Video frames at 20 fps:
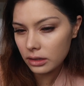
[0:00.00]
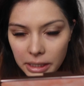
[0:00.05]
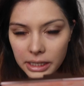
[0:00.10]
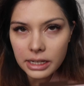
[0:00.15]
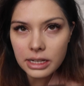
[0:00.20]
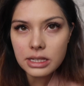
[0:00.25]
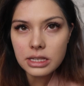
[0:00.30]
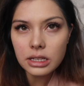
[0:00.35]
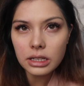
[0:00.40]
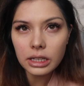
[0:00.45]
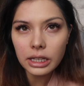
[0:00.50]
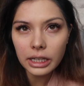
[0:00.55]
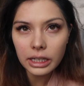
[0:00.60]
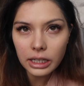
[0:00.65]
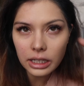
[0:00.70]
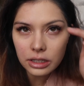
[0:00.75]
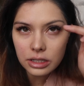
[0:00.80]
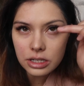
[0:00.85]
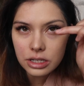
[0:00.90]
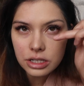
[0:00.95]
but it's
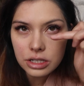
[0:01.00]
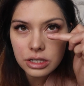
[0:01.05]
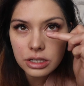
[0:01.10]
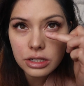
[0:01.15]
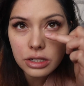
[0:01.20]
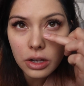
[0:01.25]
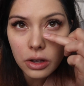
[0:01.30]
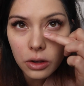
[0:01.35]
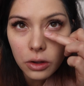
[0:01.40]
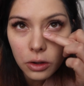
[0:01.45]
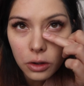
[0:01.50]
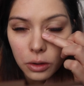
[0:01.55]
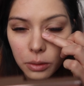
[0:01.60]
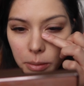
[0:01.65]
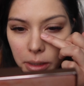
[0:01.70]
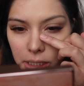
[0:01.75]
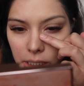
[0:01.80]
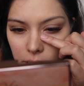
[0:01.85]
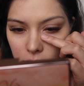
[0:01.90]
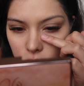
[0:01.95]
clinging to so
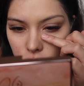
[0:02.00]
many